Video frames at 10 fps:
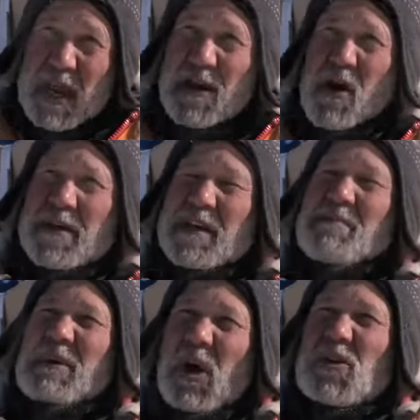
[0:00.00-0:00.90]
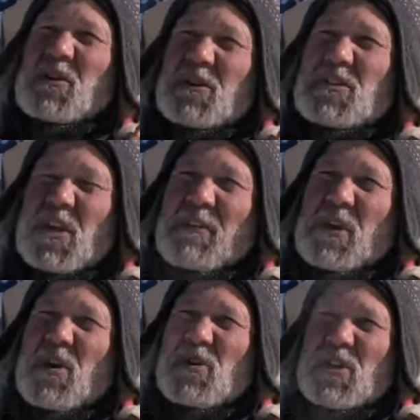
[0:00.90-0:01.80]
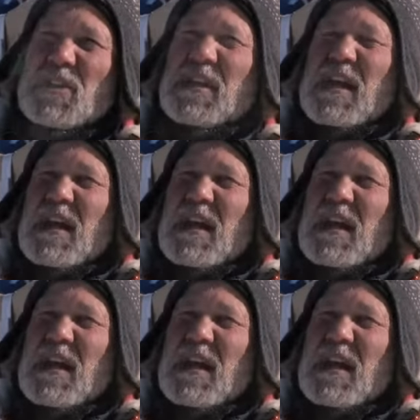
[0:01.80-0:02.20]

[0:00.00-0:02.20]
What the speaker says: Antarctica but also the Southern Ocean